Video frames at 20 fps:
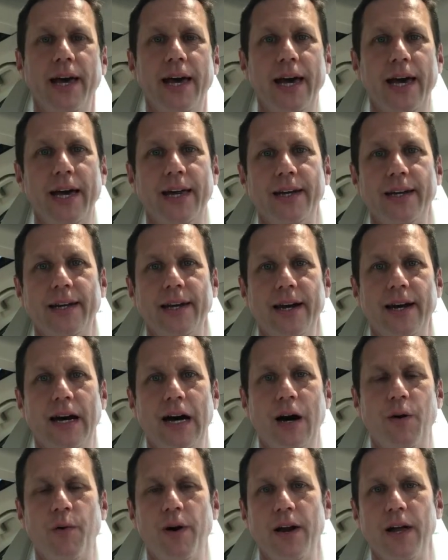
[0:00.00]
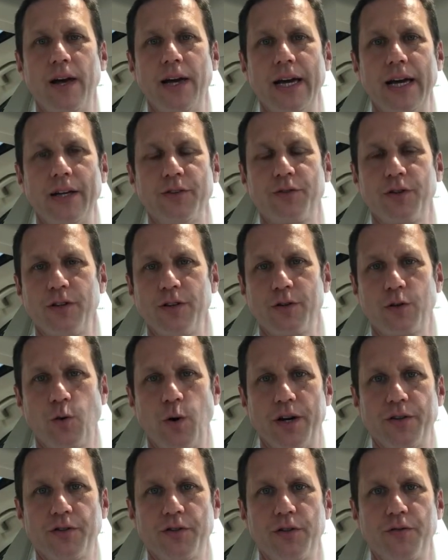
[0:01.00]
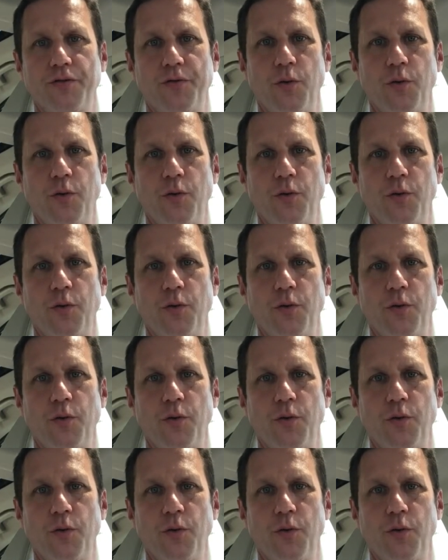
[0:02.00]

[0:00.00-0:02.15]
And uh, I want to answer this question